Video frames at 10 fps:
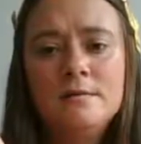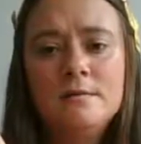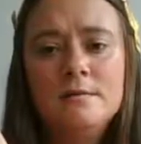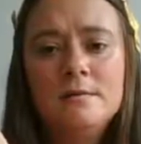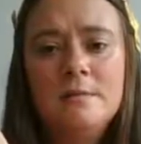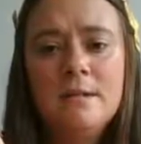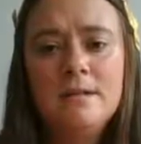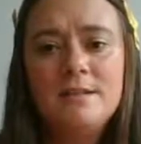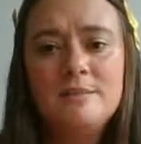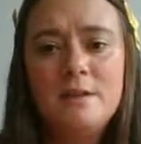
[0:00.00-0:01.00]
So I'm going to make
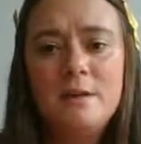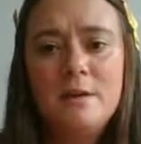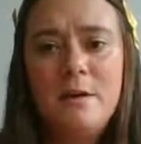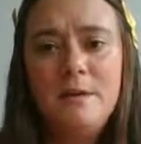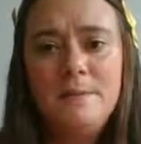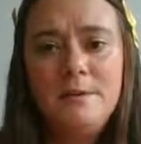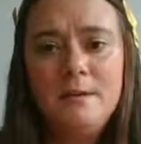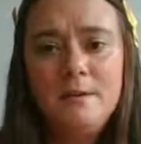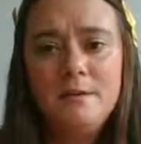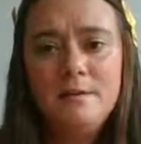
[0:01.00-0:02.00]
this one go up a
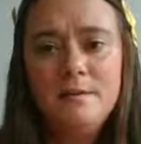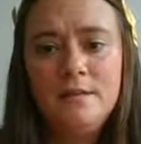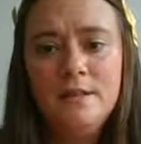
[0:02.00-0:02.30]
little